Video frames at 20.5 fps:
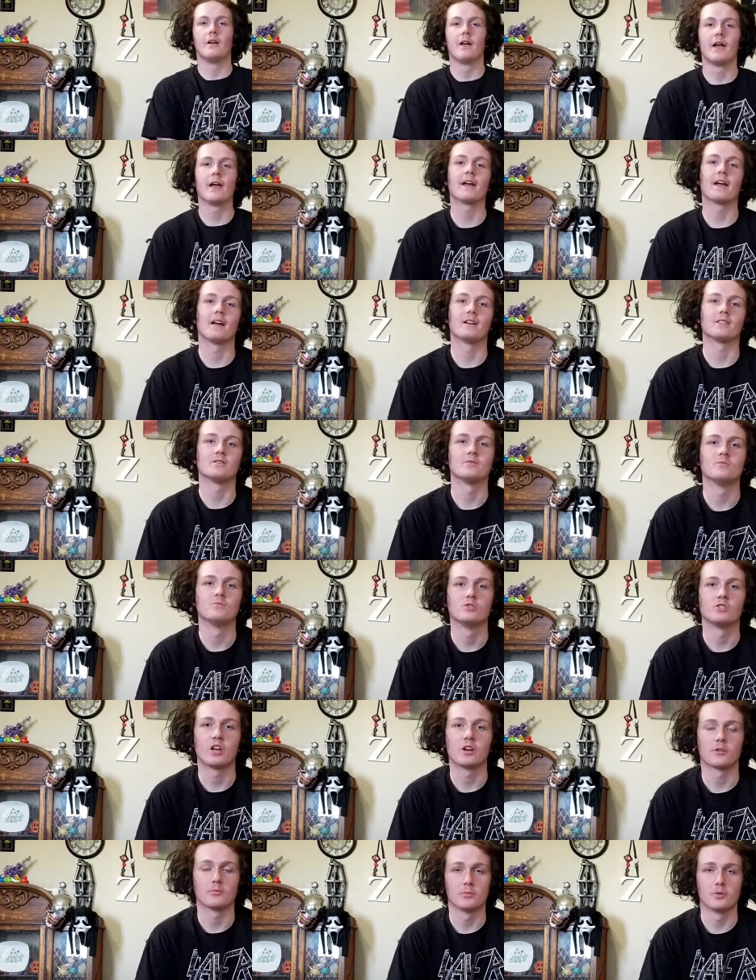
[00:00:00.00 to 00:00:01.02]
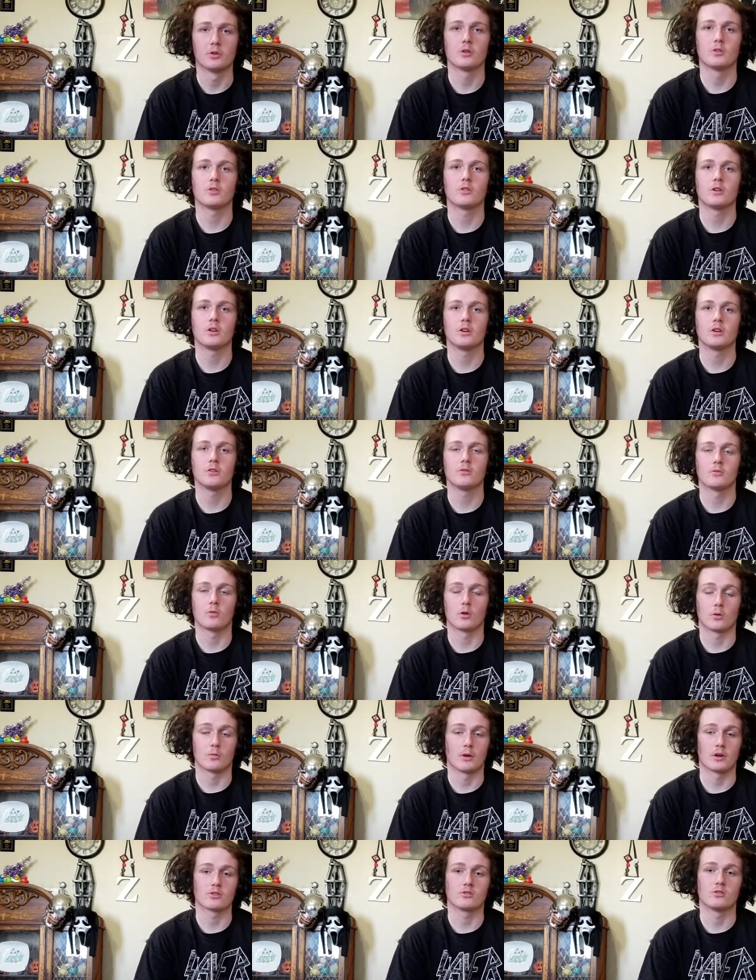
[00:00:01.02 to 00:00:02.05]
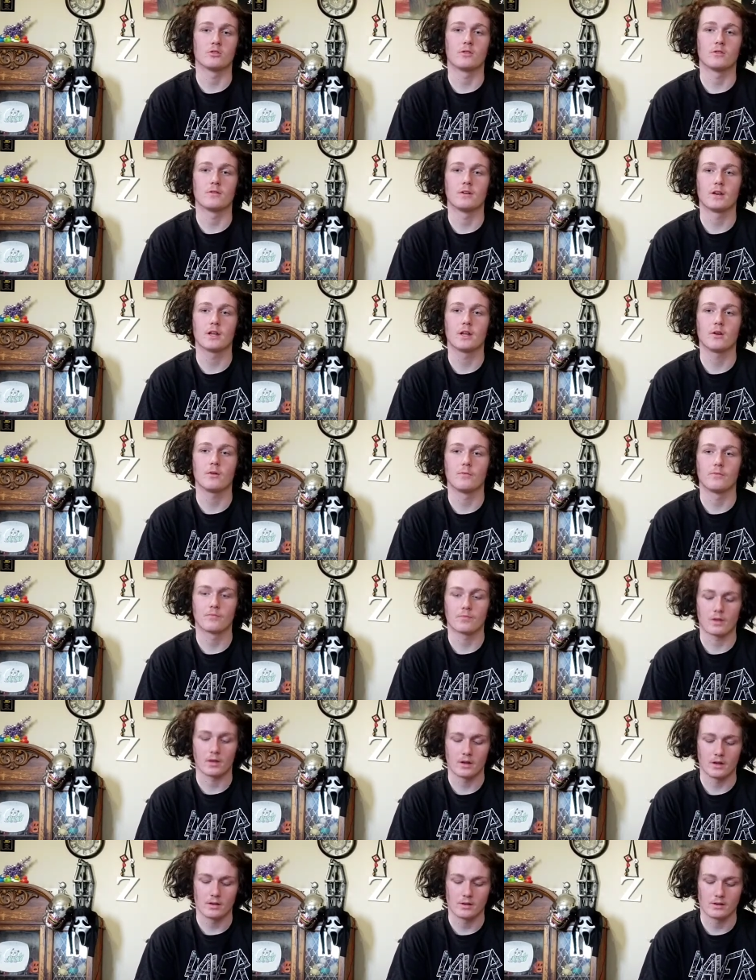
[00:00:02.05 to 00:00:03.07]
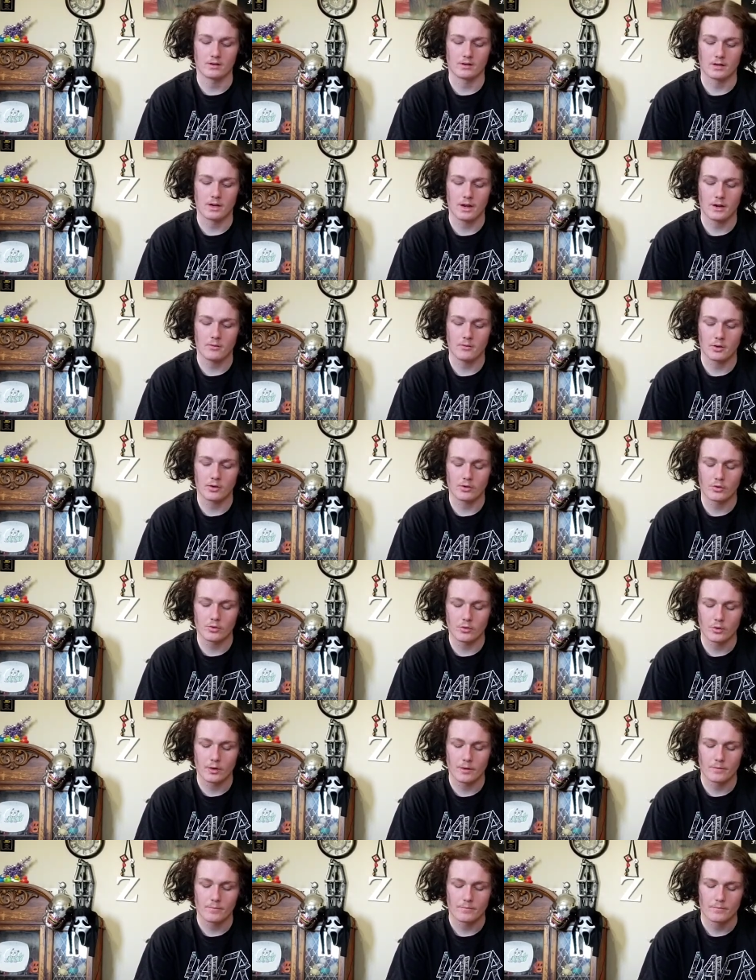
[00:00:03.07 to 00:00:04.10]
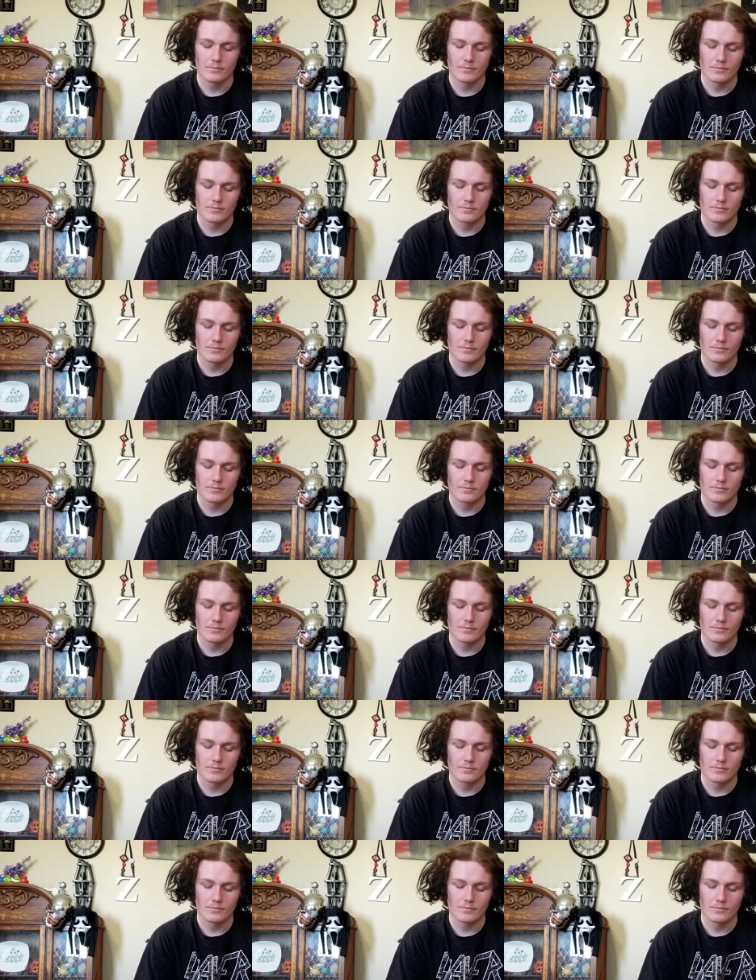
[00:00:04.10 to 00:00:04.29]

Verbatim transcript: Hey guys, Zach Mueller here, and welcome back to another video. And today we are doing